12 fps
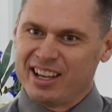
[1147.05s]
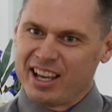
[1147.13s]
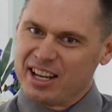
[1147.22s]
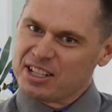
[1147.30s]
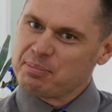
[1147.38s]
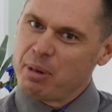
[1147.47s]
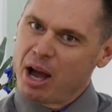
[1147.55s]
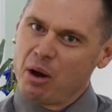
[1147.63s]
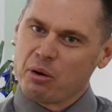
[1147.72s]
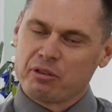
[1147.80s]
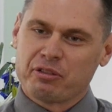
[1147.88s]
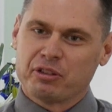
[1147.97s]
And it's
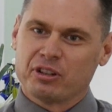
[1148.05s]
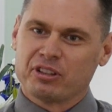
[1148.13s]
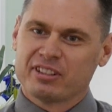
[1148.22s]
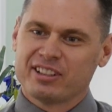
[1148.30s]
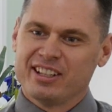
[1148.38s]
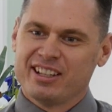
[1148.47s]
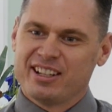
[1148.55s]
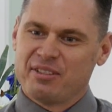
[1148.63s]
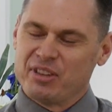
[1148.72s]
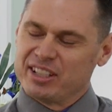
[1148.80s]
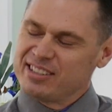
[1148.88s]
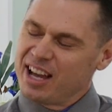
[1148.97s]
powerful. I'm
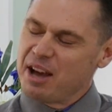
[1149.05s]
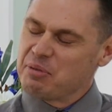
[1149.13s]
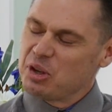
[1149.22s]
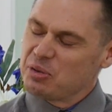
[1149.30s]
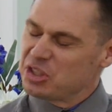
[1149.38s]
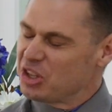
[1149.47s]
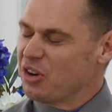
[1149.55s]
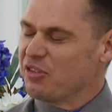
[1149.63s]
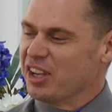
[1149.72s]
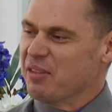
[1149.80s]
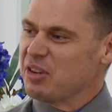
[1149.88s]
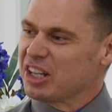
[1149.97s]
like, Tom, don't show
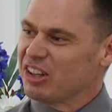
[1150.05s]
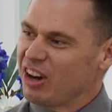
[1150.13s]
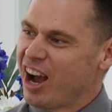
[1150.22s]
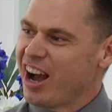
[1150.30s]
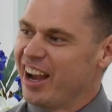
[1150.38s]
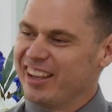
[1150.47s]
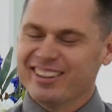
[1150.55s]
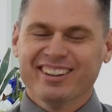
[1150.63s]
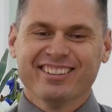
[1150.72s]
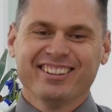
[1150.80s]
me. I'm going to cry, you know?